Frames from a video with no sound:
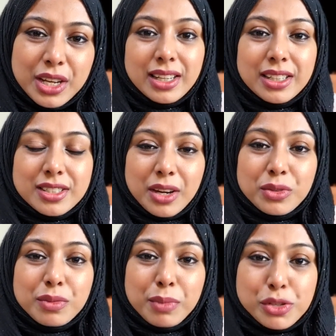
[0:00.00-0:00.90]
and it
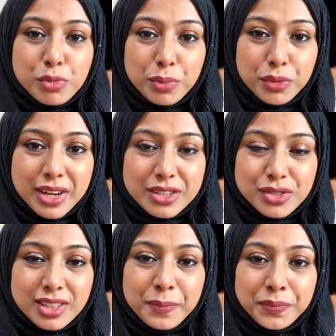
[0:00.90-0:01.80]
sounds much more
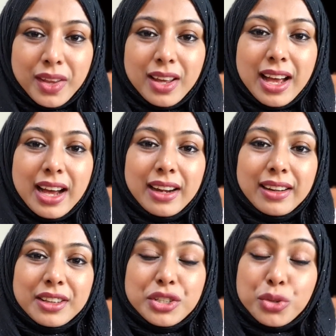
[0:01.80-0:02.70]
professional and
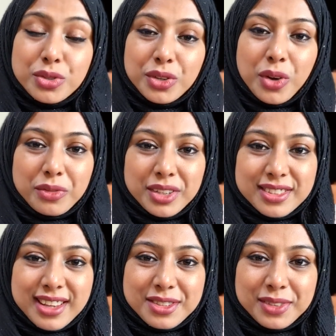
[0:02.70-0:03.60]
uh, shows your confidence
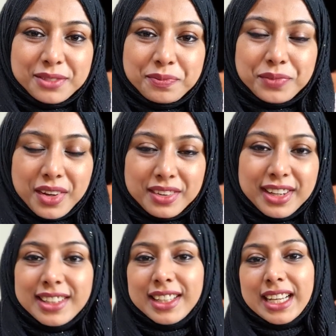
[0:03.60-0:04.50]
as well. All right,
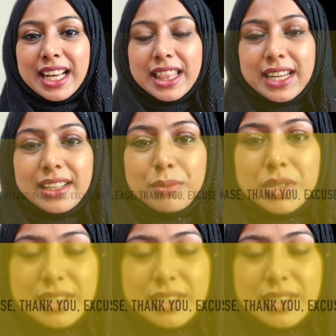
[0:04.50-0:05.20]
then comes the